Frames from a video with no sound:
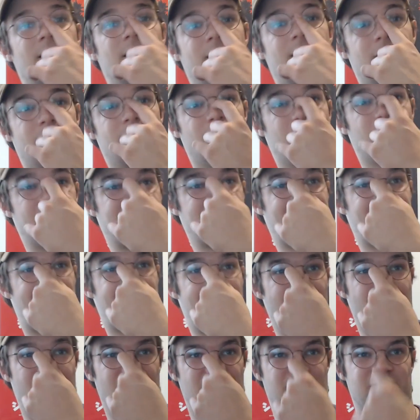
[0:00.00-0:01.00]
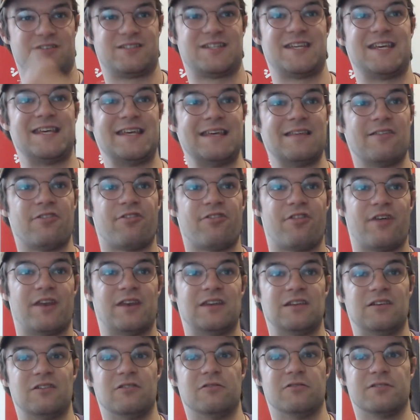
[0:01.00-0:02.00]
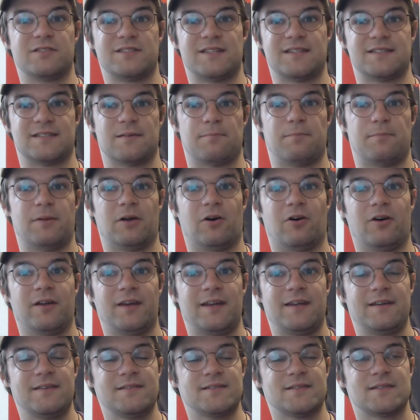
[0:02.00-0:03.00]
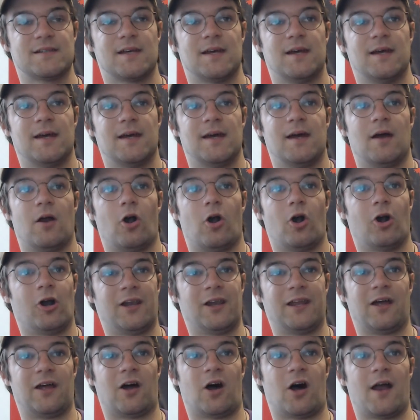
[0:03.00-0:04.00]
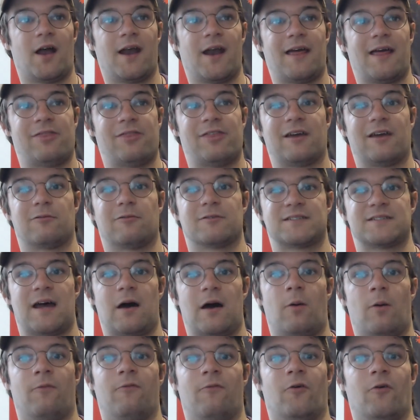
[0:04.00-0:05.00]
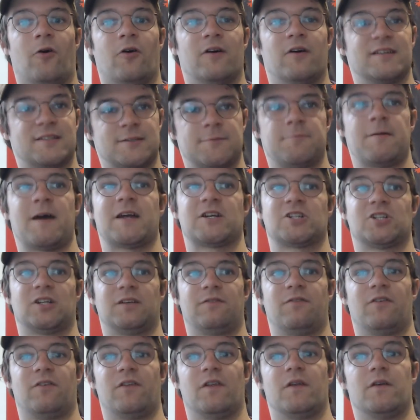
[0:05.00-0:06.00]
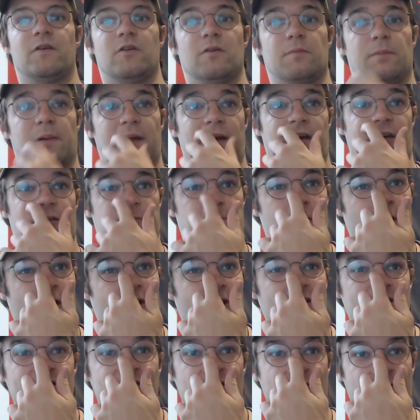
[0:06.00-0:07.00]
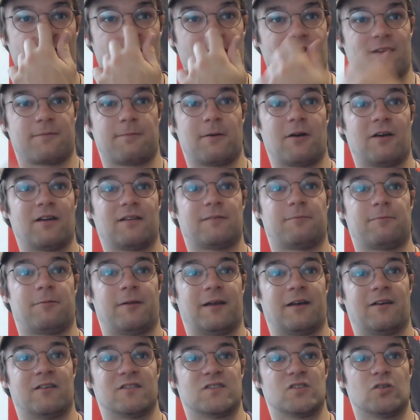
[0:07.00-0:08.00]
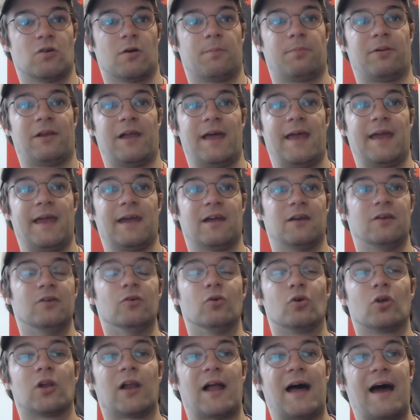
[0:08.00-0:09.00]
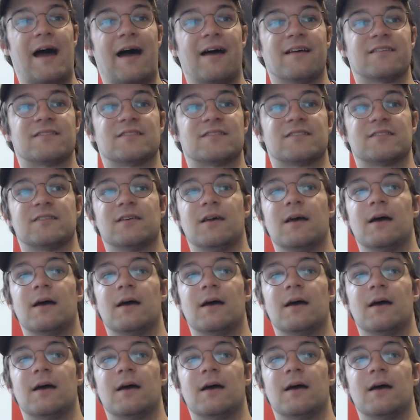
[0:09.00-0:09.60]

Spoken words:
really cut their teeth and use these abilities early on, I think was helpful, especially for the new players, but also for experienced players who are playing a new class,